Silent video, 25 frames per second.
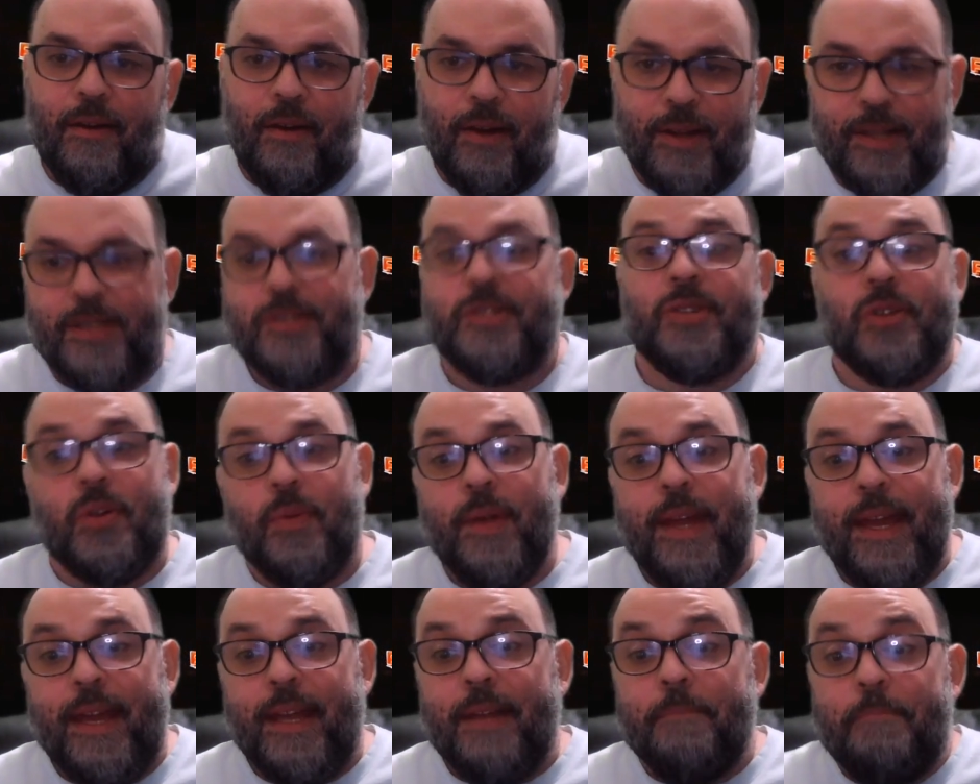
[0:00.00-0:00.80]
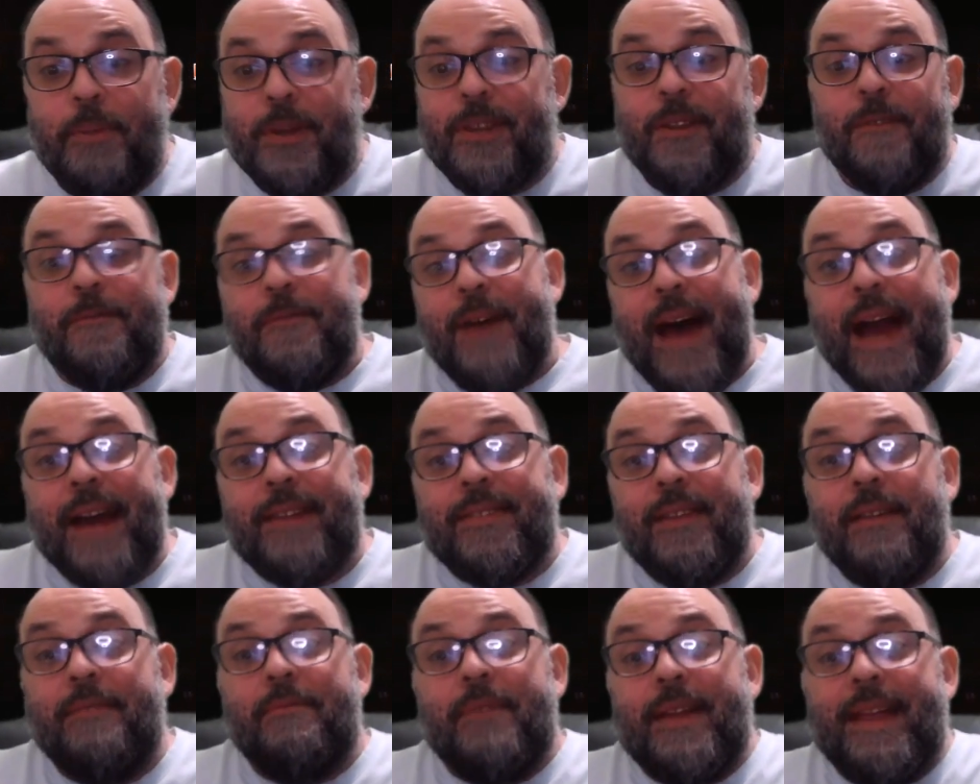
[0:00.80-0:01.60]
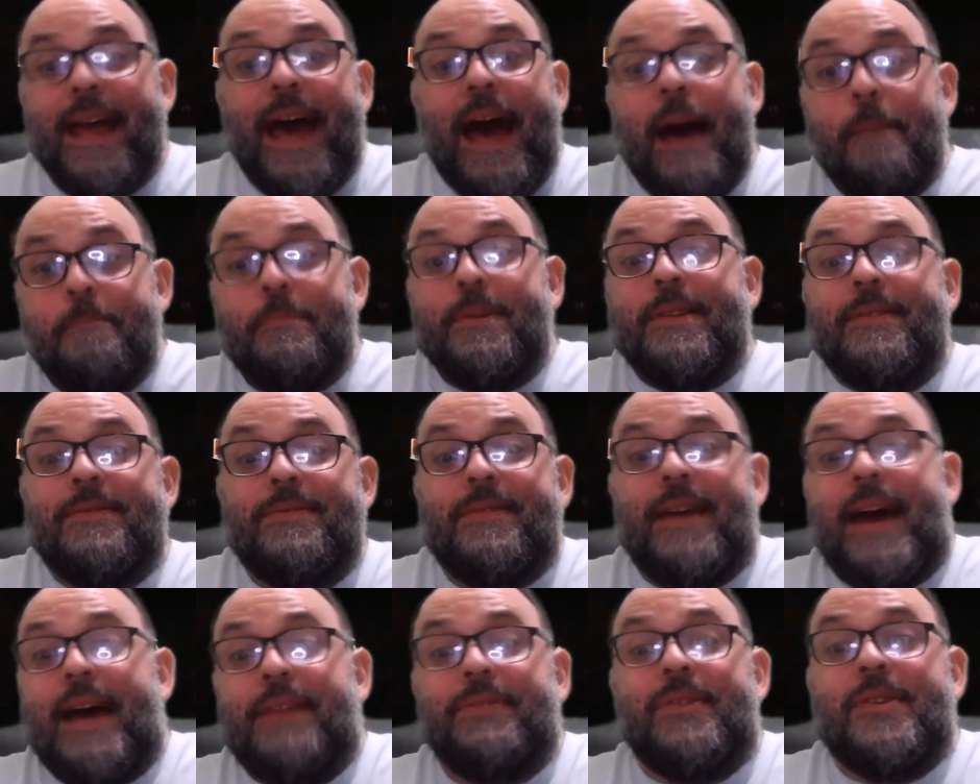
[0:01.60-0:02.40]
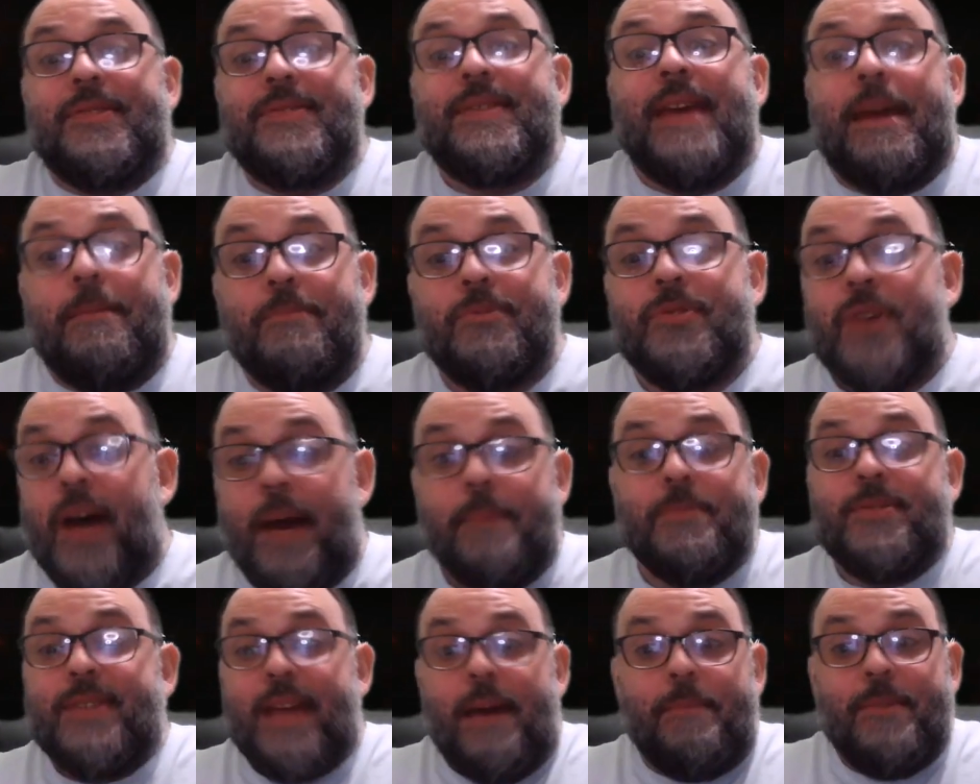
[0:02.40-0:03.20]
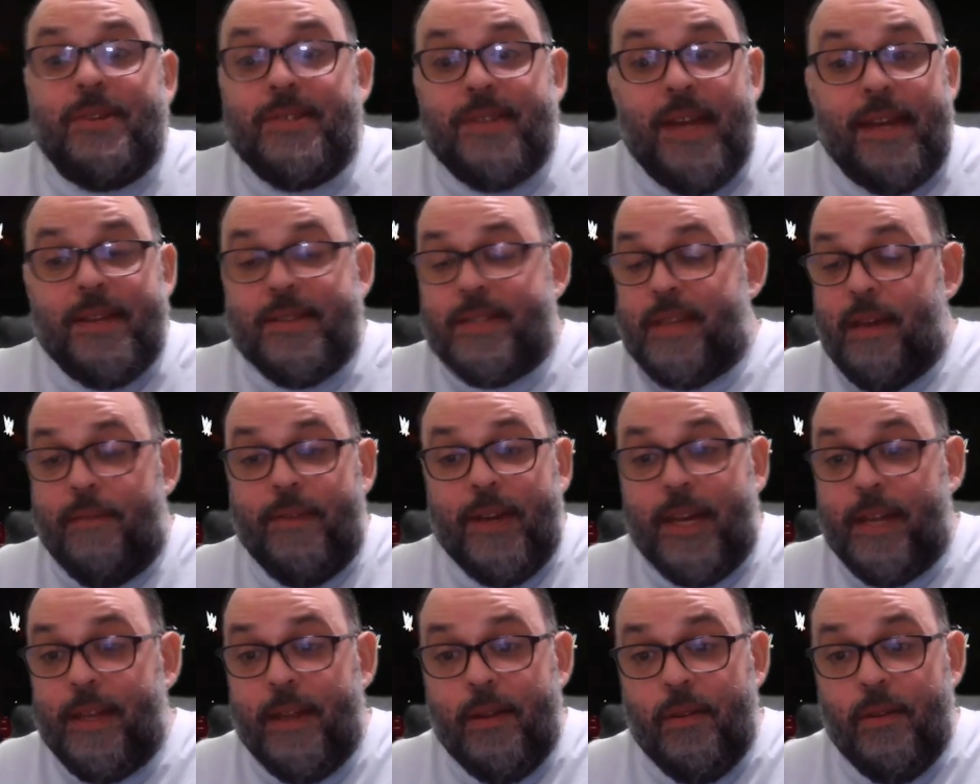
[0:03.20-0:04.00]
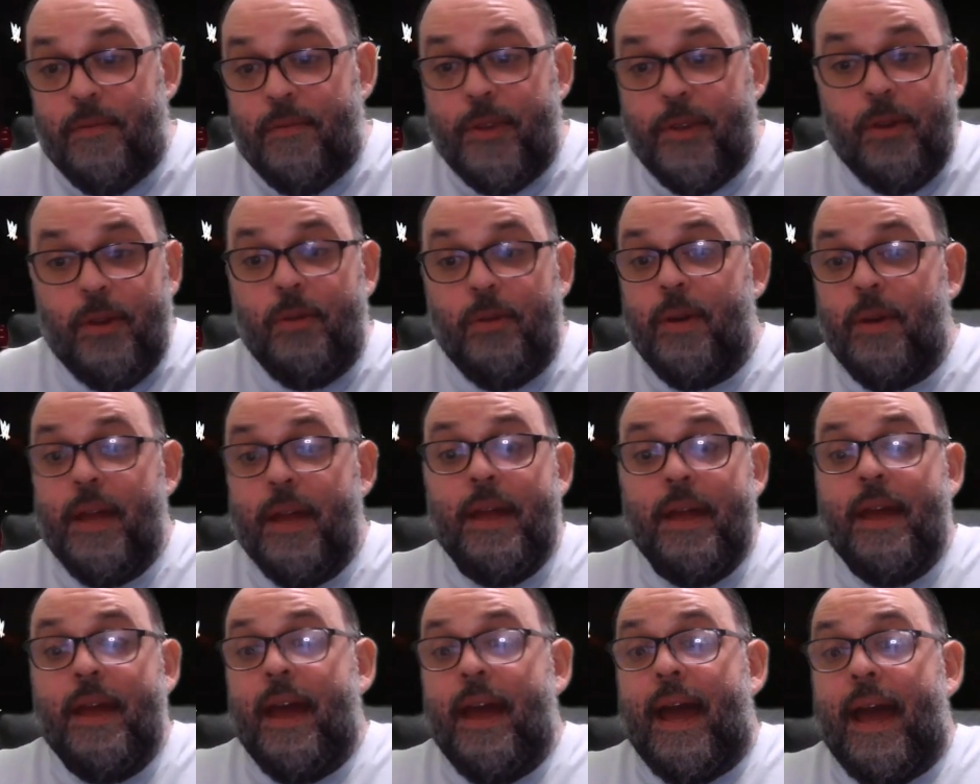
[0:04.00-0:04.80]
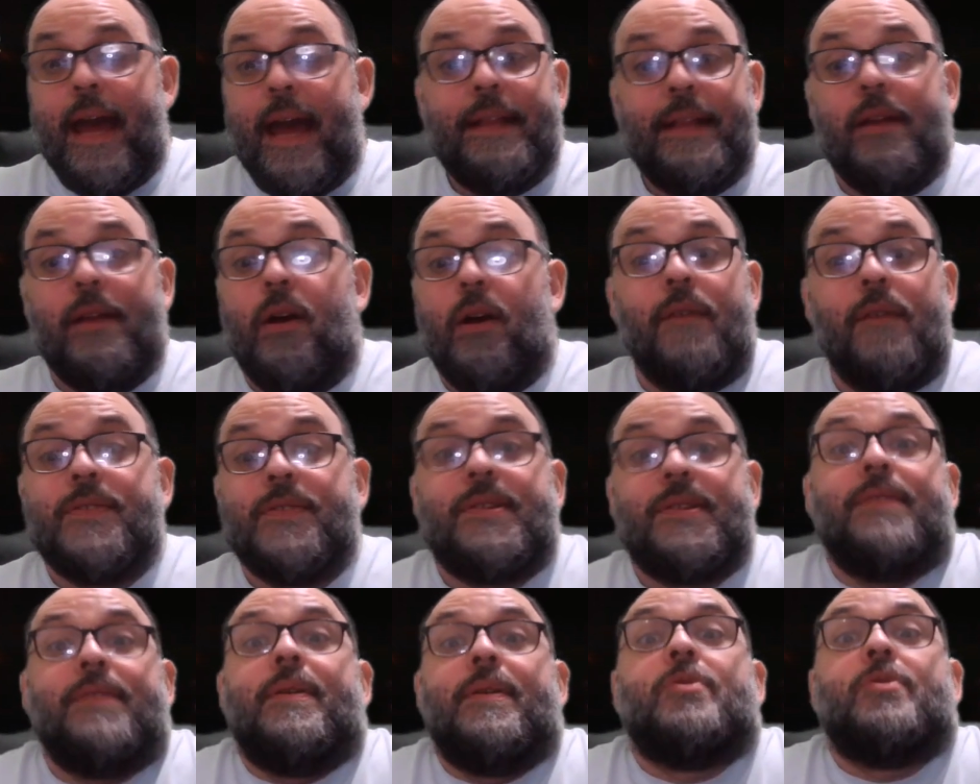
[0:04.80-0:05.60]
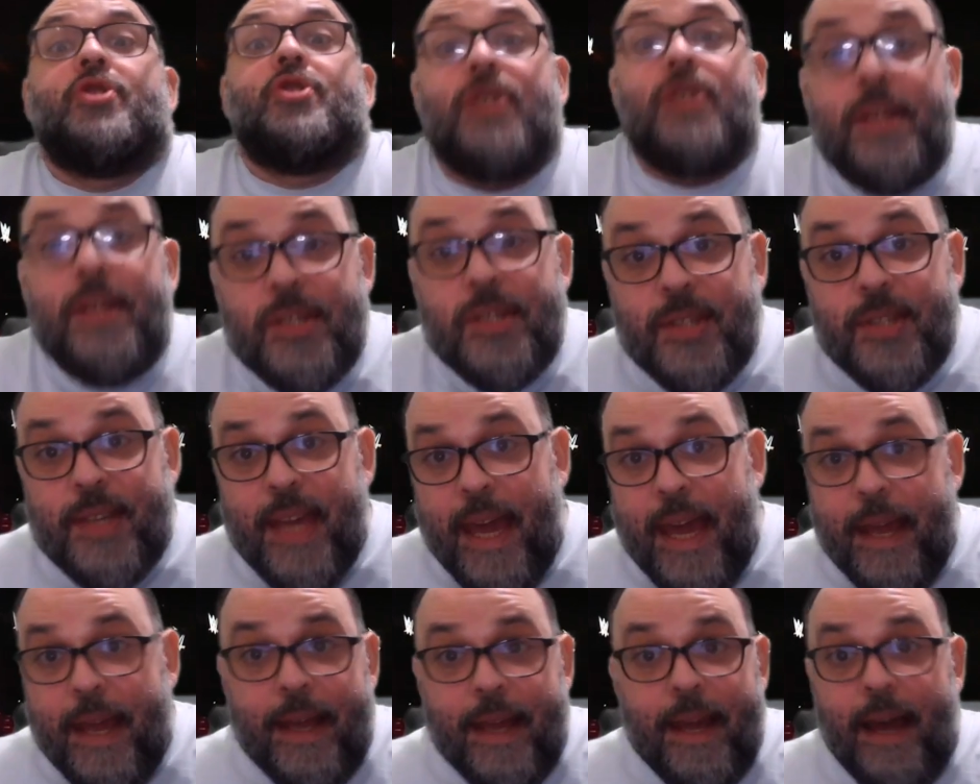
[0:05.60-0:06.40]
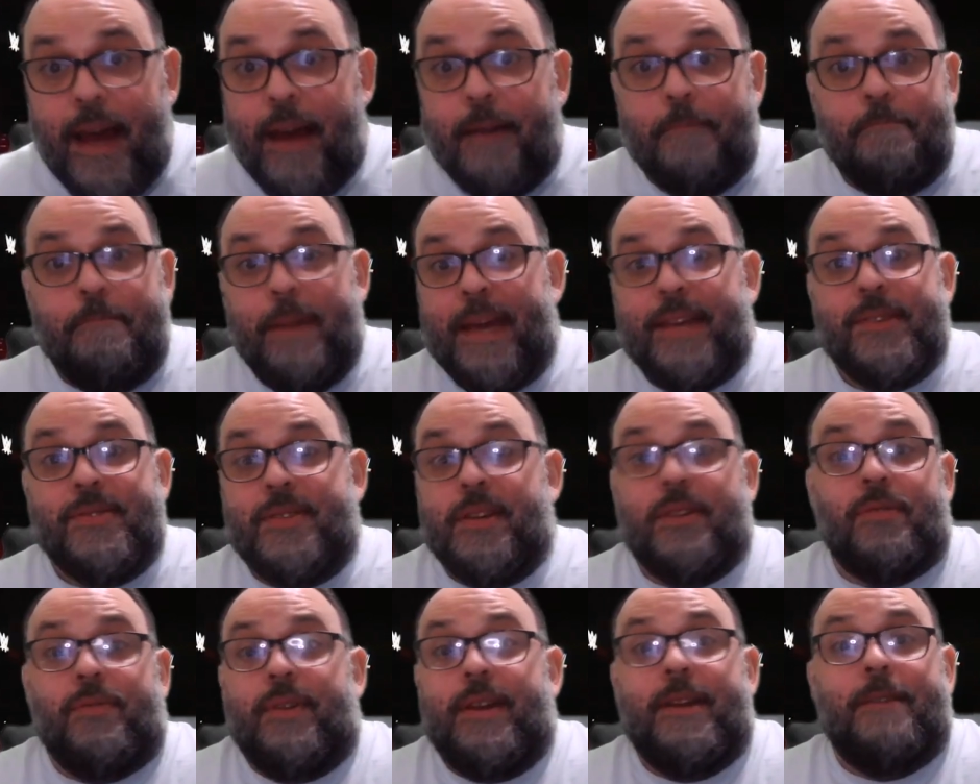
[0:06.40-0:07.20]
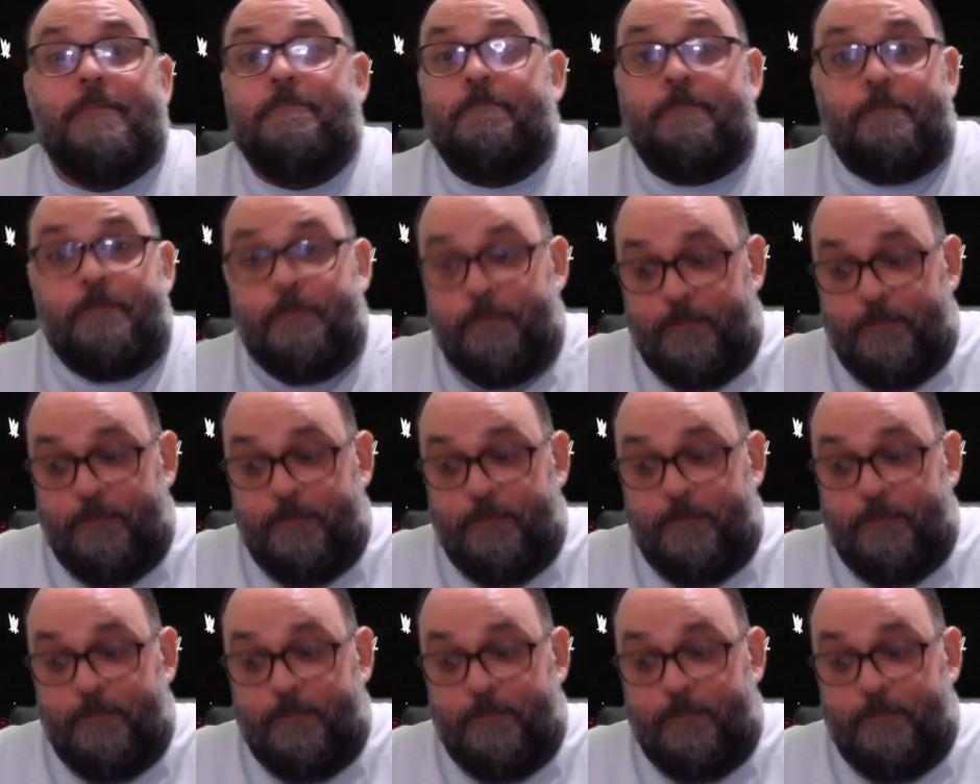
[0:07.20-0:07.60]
on a screen, but the fact that it happened at the same time, Sami Zayn's giving an interview, and then all of a sudden there's Shinsuke basically,